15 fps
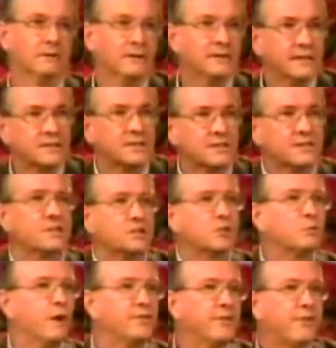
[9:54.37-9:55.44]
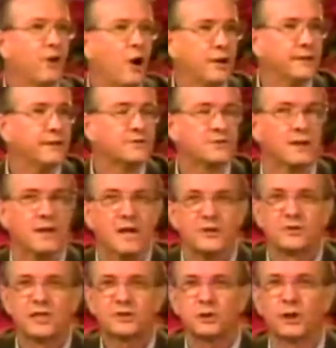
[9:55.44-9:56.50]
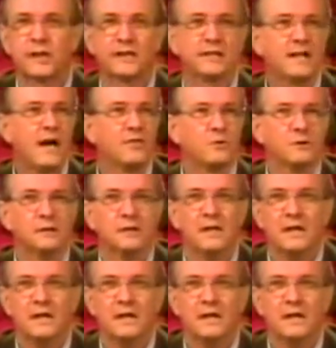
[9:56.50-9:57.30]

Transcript: This is, this is what the thought is. So let's look at another one.